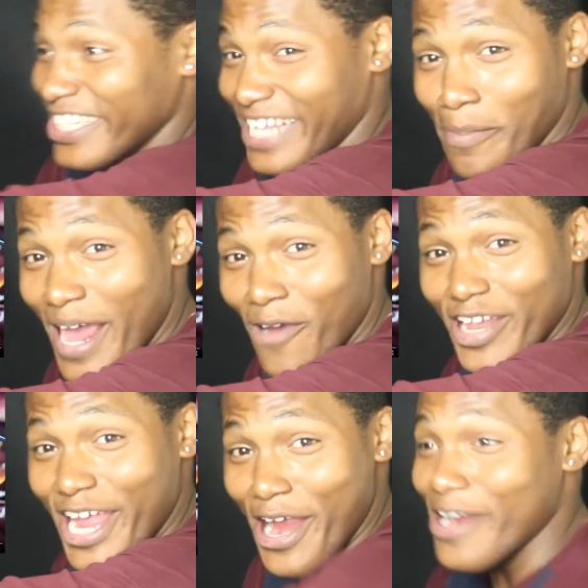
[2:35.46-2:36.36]
at that man
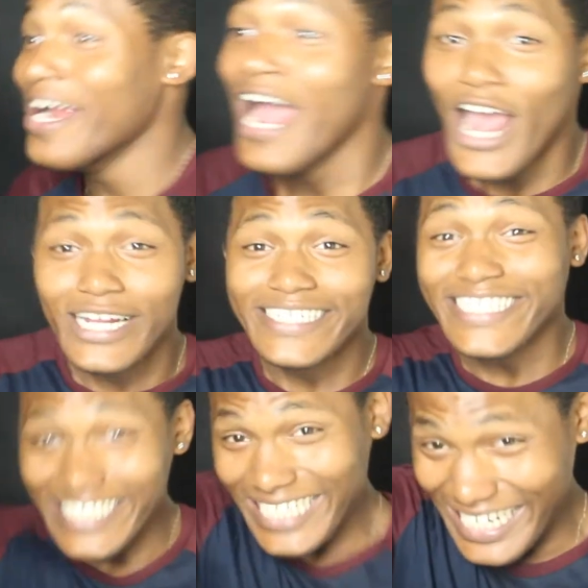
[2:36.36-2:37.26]
over there!
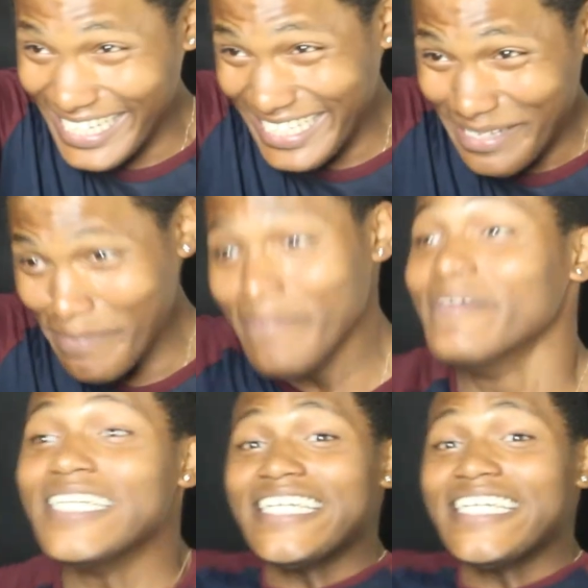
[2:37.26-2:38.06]
Look at them!